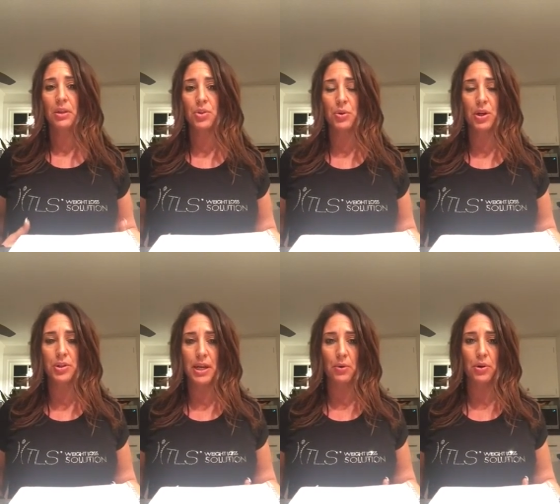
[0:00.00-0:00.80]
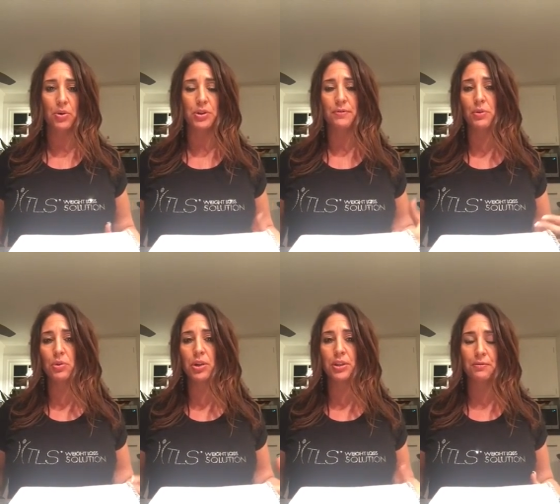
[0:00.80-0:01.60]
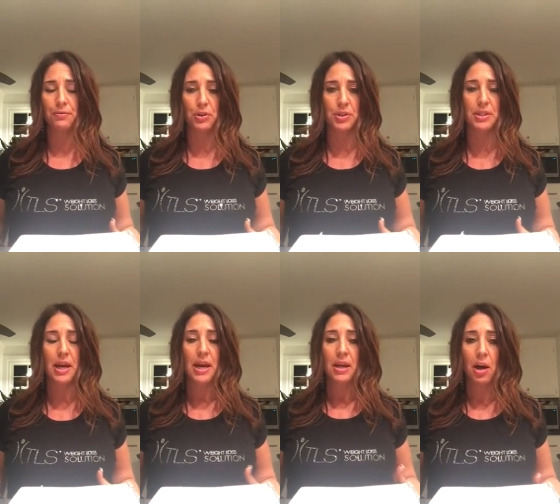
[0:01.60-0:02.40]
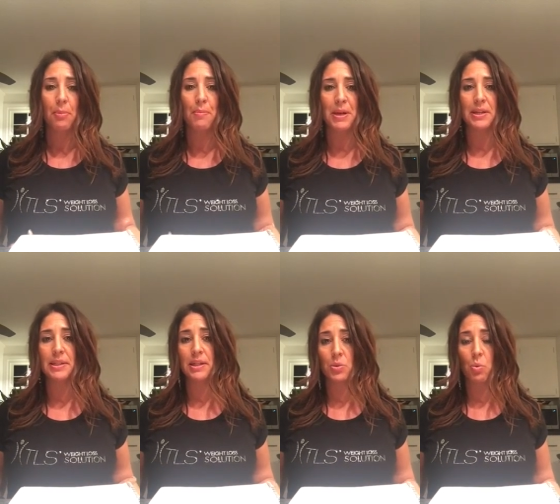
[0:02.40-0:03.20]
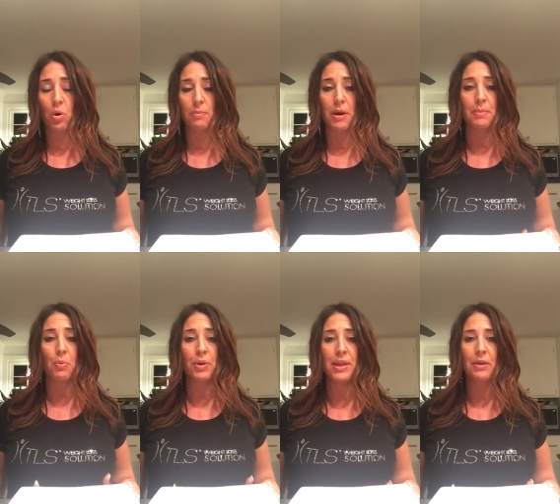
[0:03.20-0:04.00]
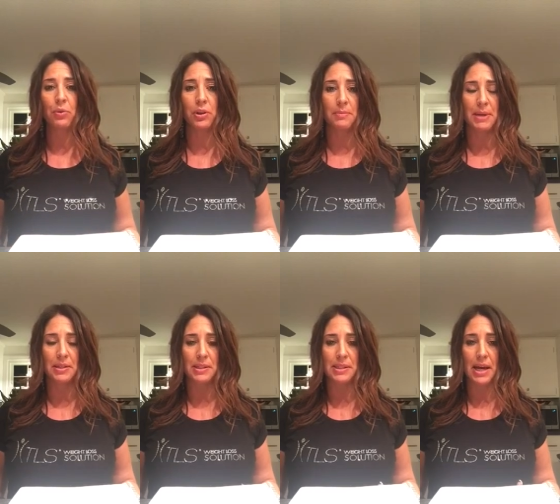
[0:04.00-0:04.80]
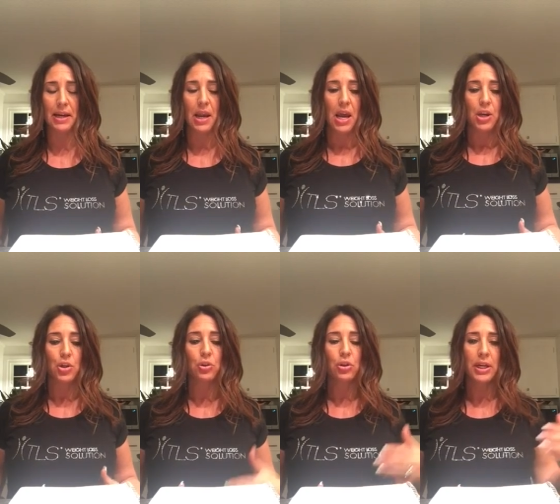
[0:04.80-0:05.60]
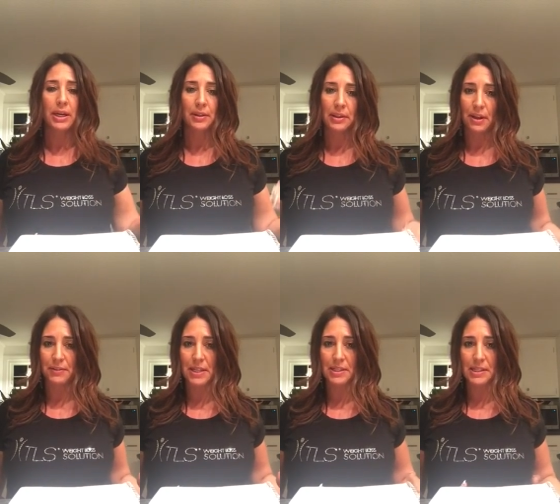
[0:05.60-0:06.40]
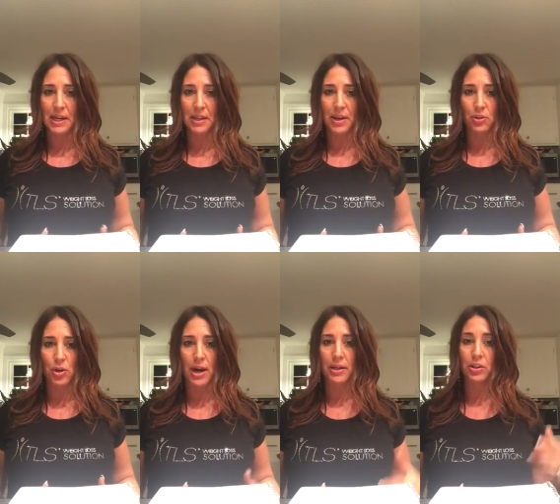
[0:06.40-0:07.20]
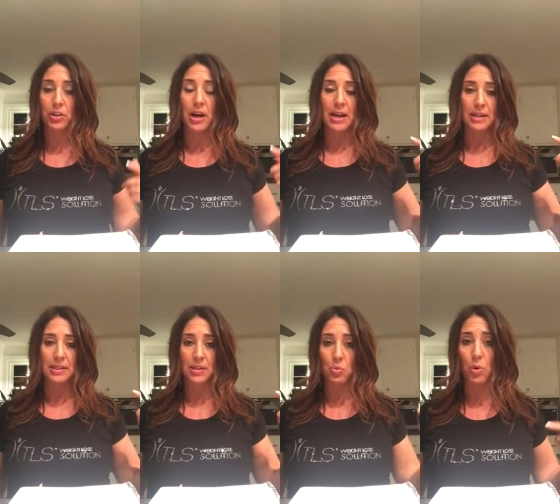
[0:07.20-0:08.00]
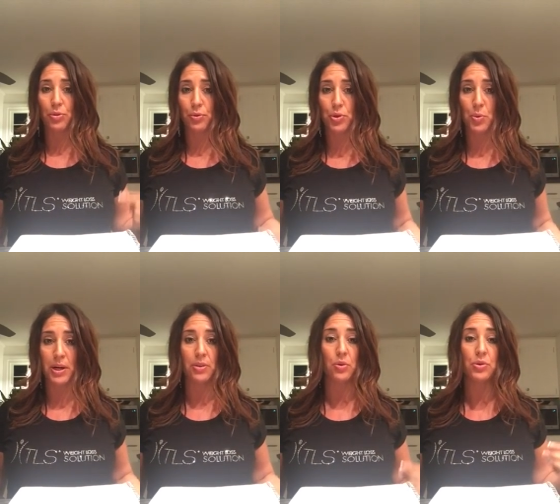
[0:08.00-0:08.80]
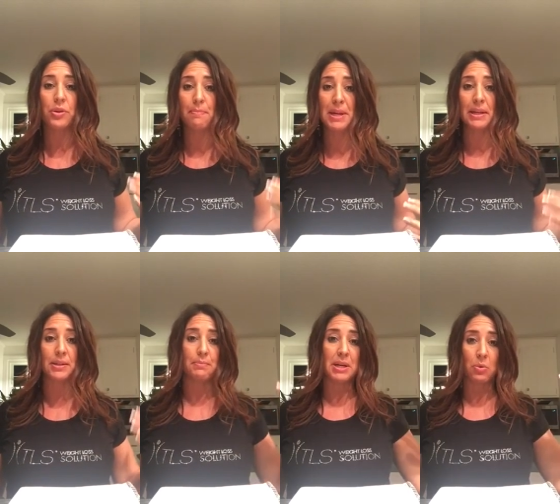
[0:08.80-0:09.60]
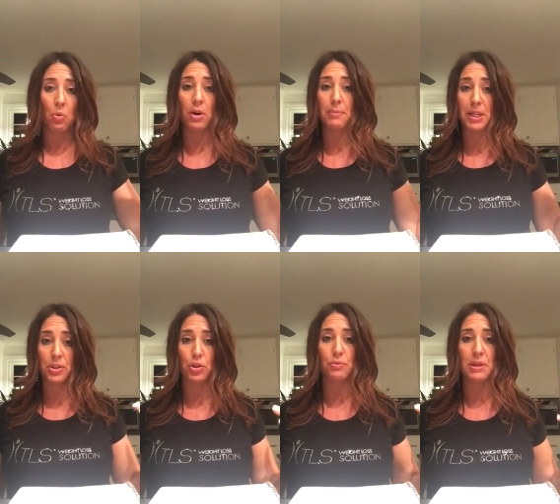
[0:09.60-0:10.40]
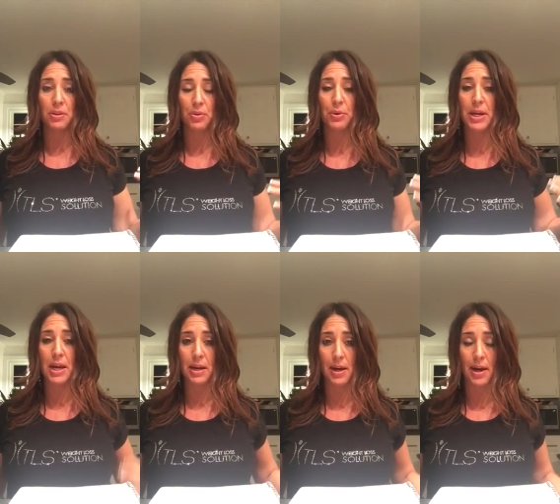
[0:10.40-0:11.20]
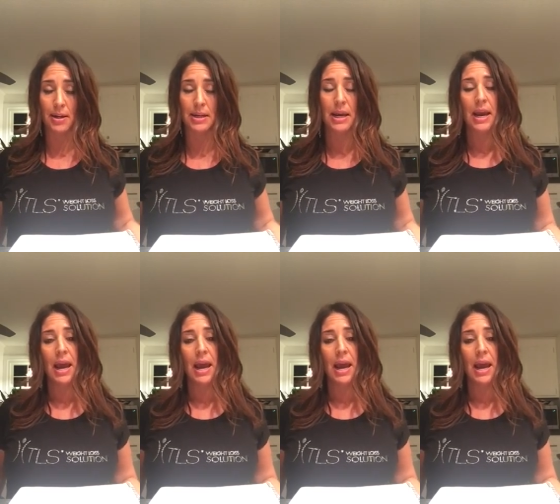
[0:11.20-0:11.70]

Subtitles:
So here's how it goes. If you look at the first couple minutes, it's warm up. And what that really means is that you're looking on the left-hand side of that tracker and it says 1 through 20. Those are the minutes, minute 1, minute 2, minute 3, and on.